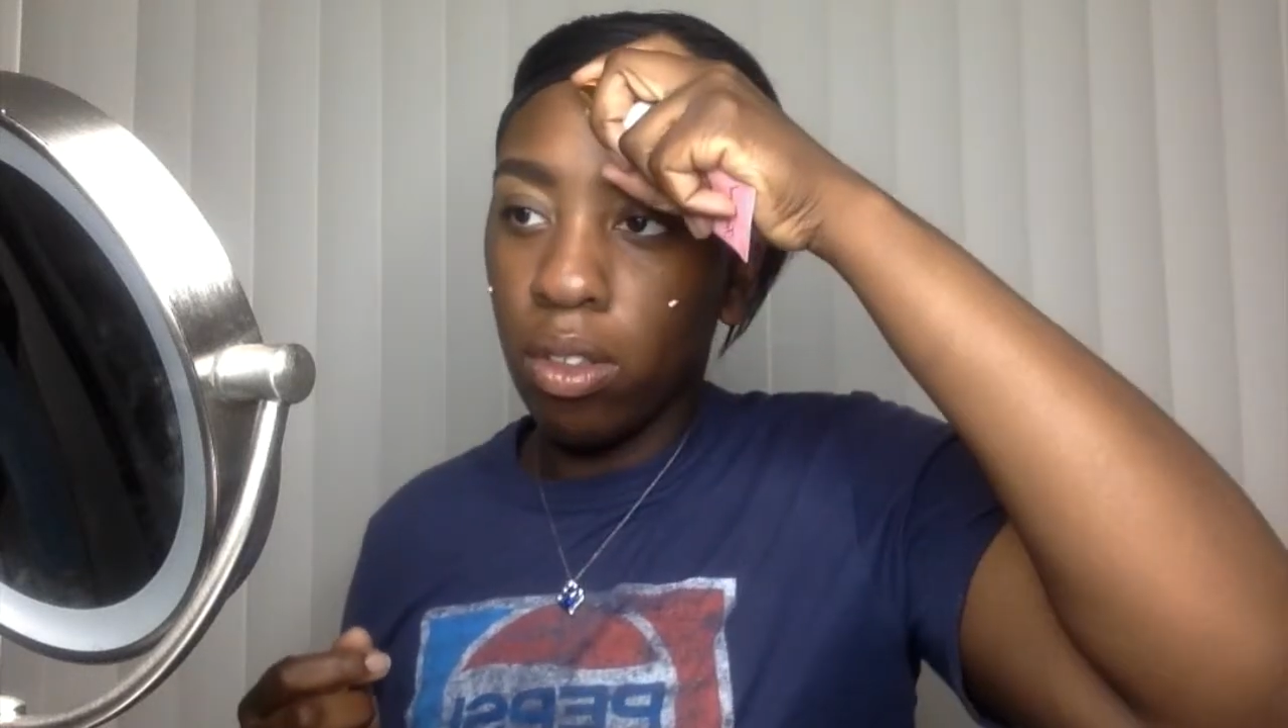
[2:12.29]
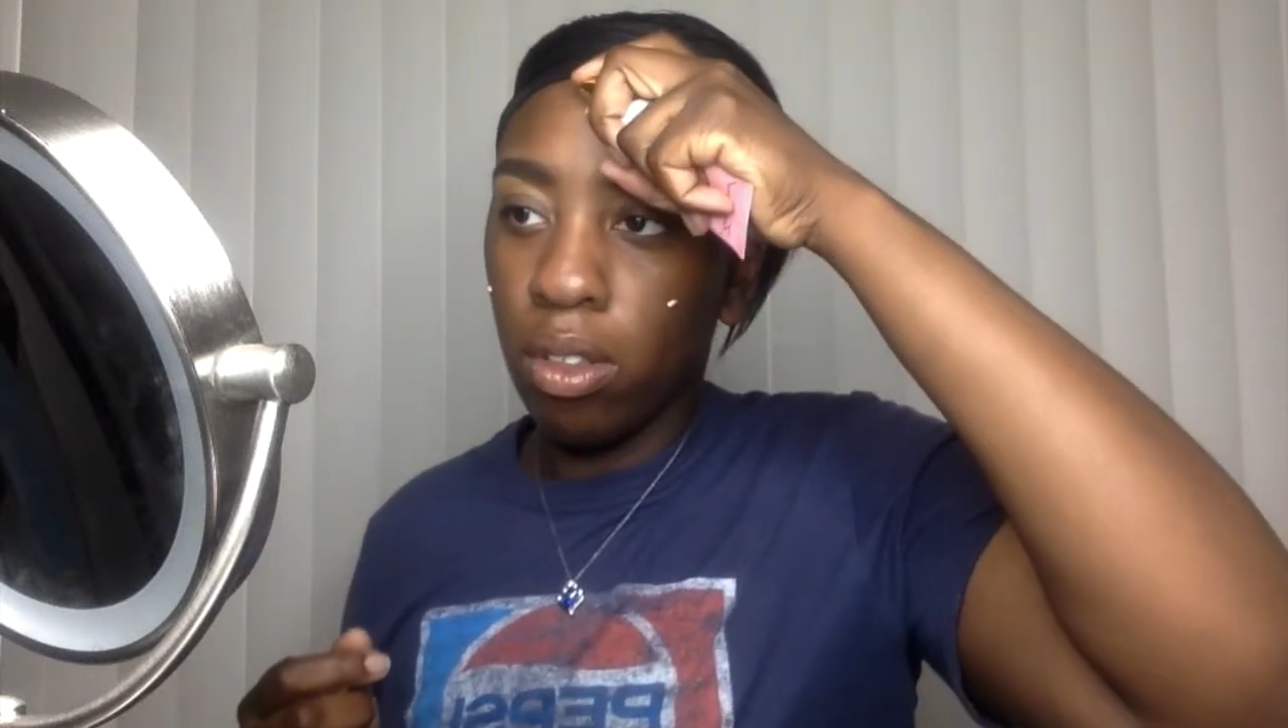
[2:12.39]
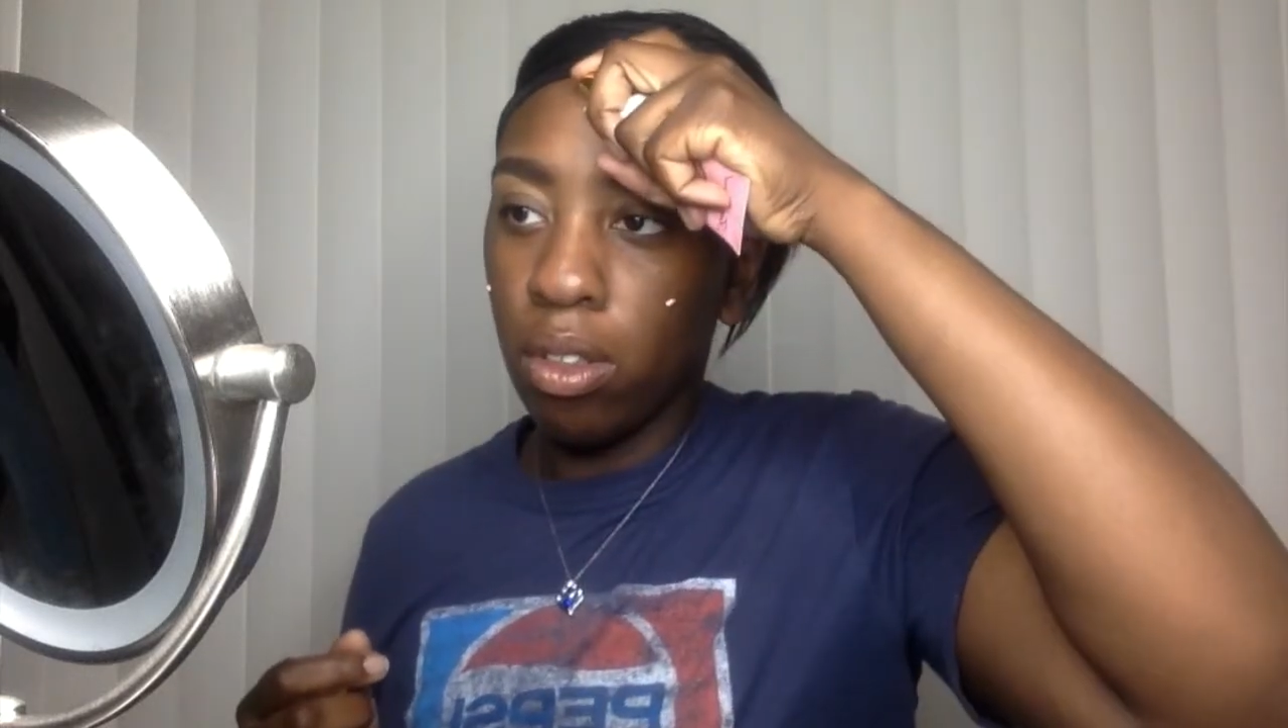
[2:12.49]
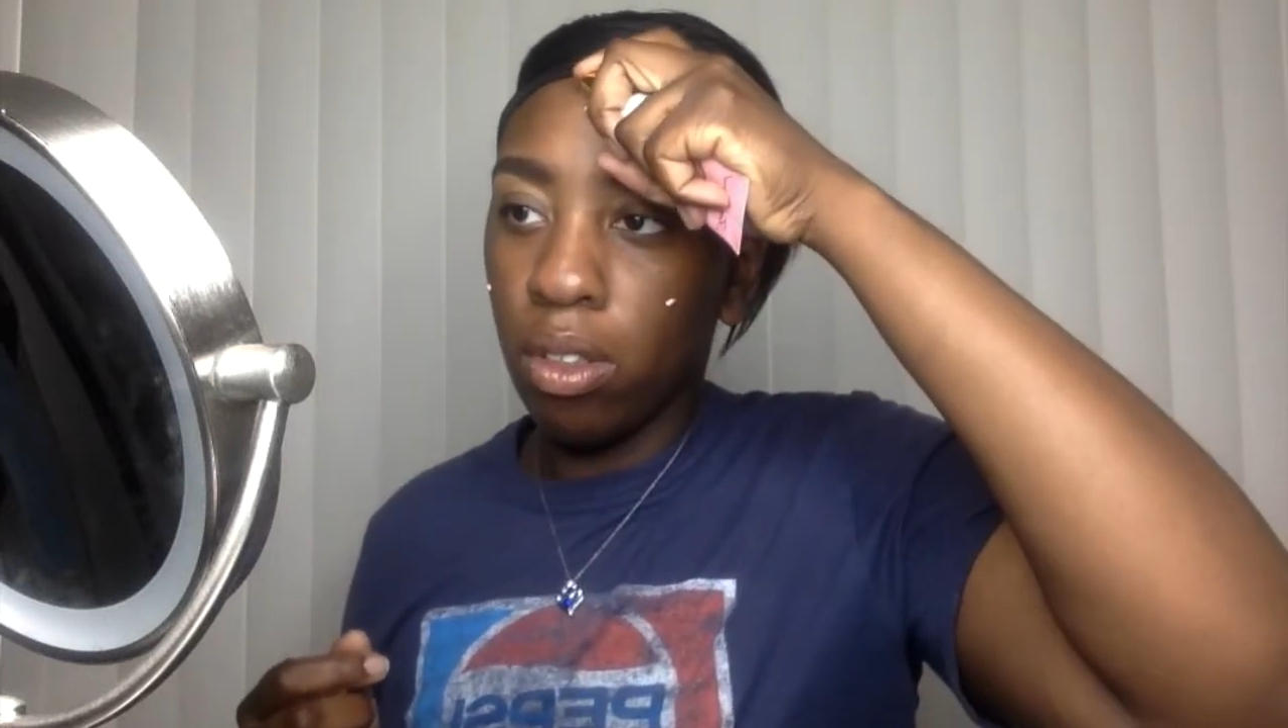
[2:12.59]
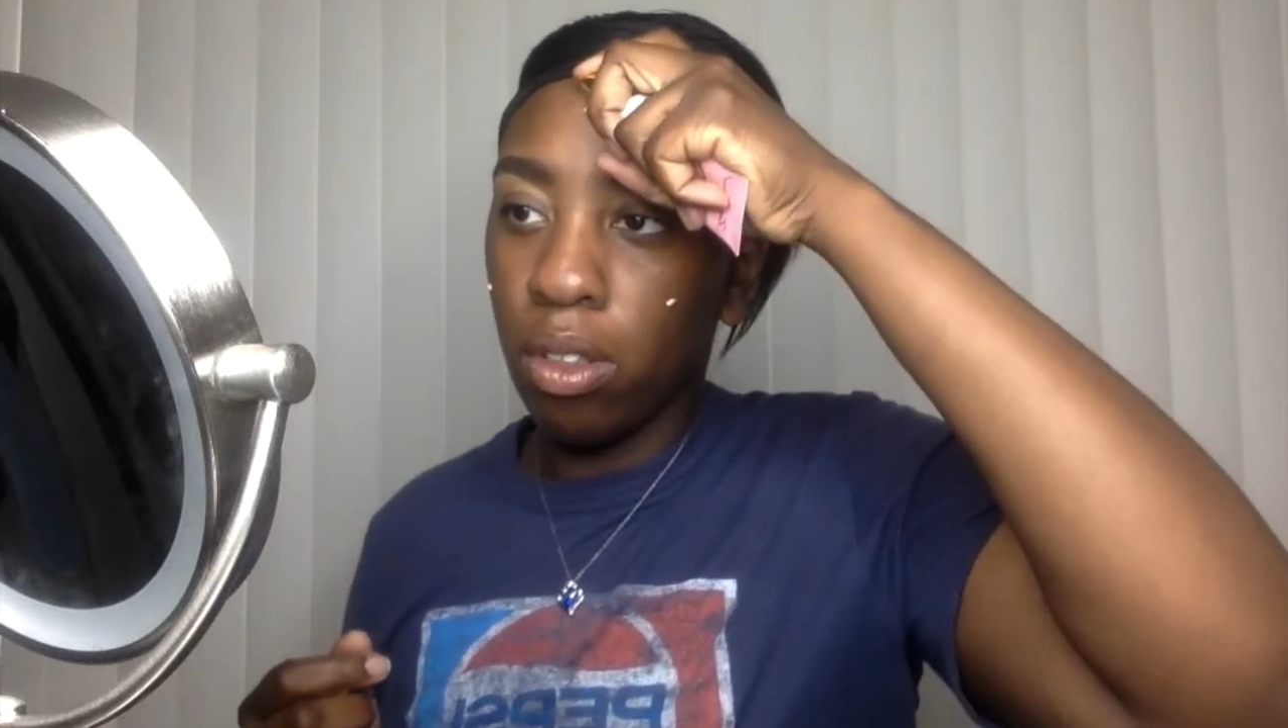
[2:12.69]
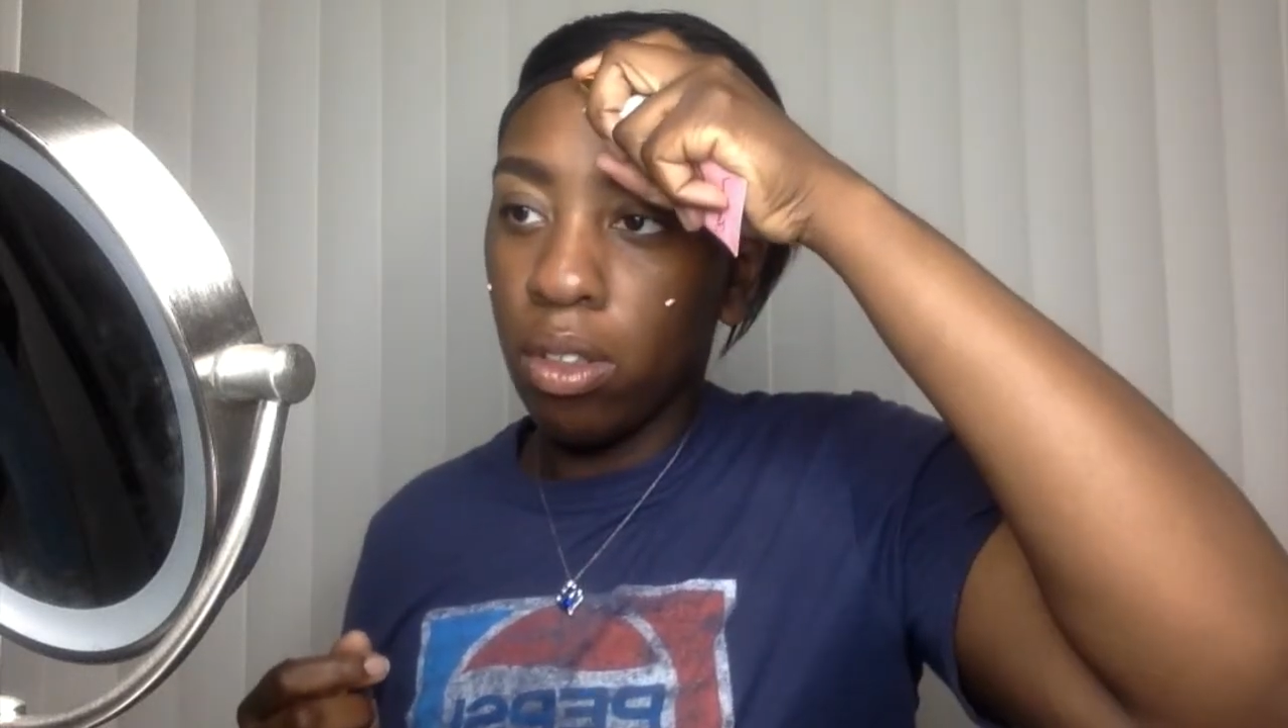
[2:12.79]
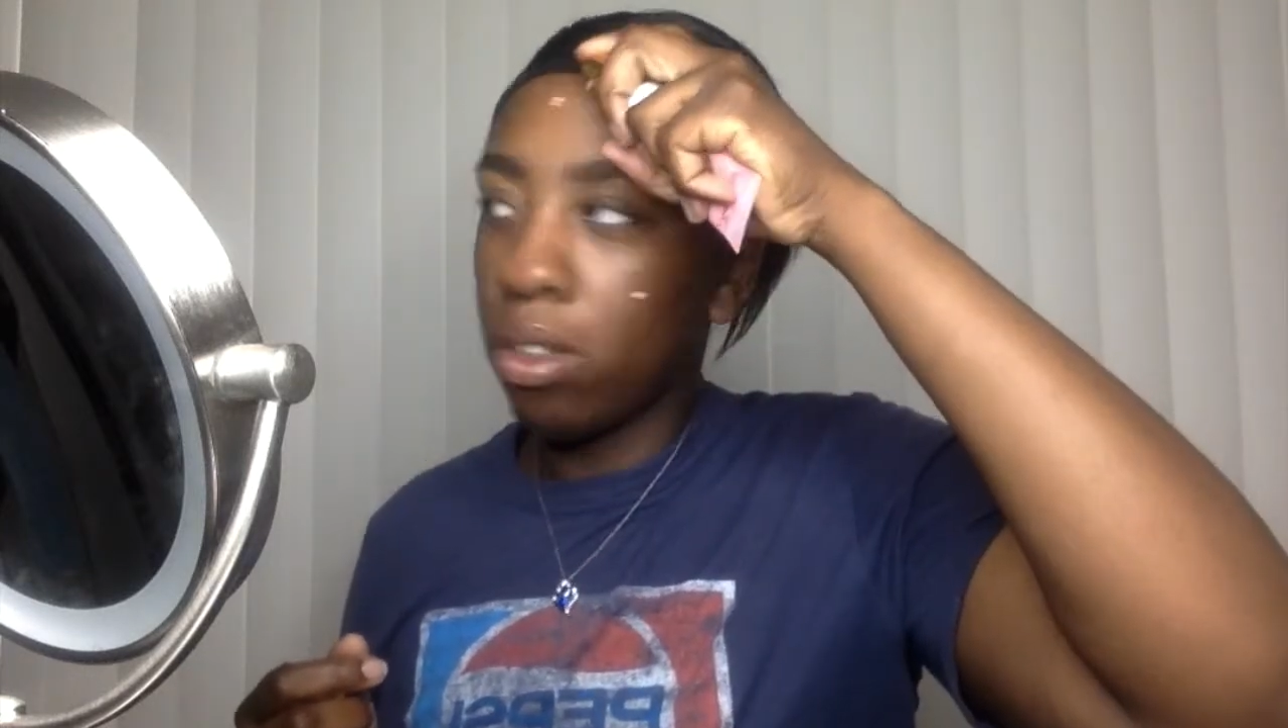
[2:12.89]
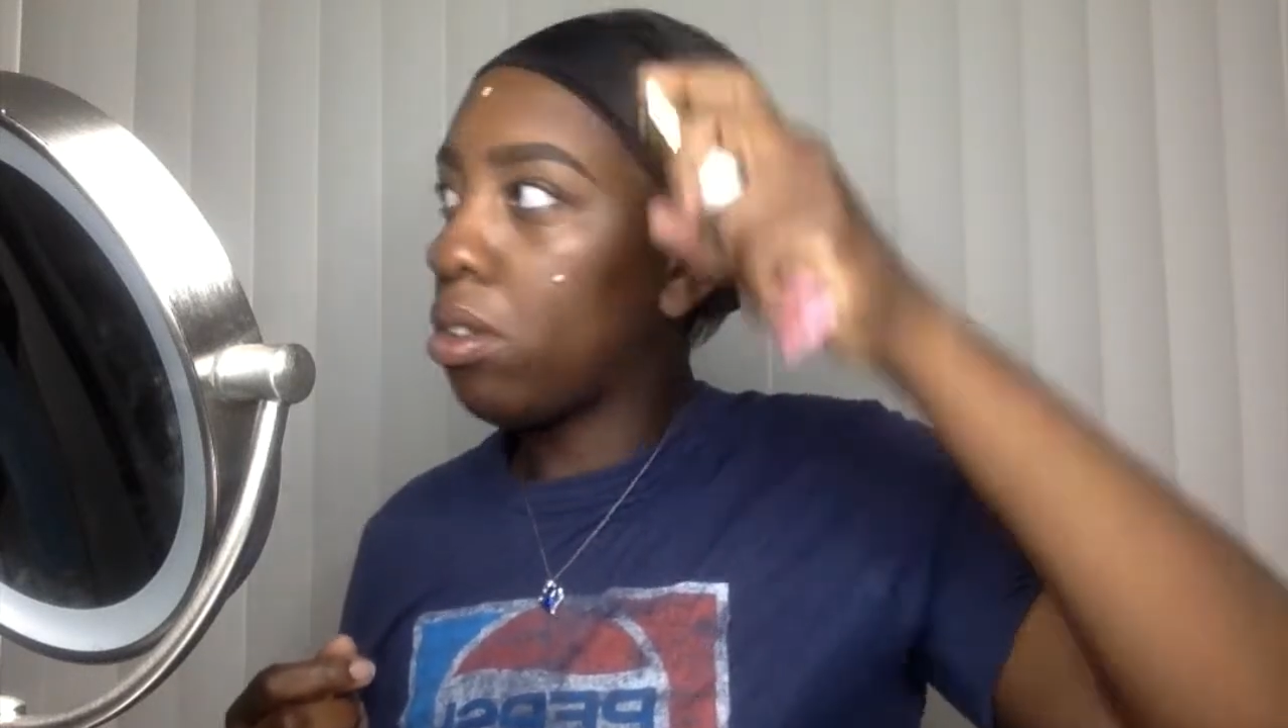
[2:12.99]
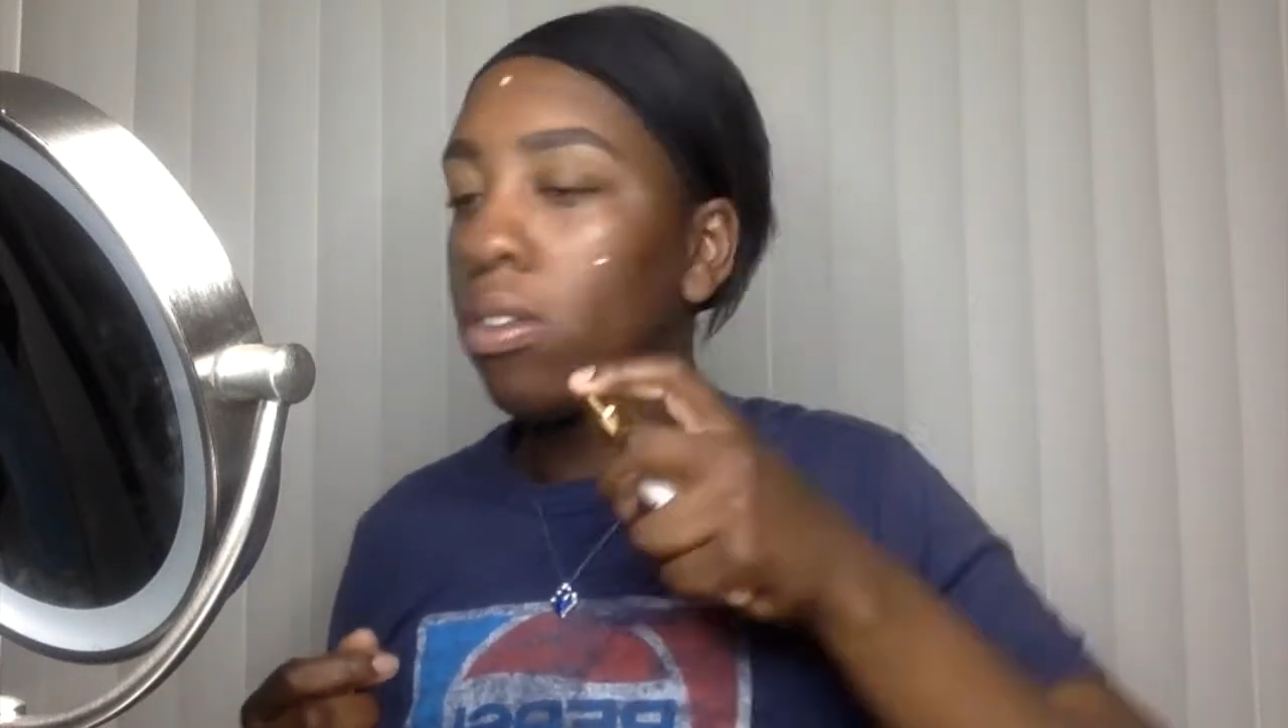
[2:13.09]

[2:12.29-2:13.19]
primer,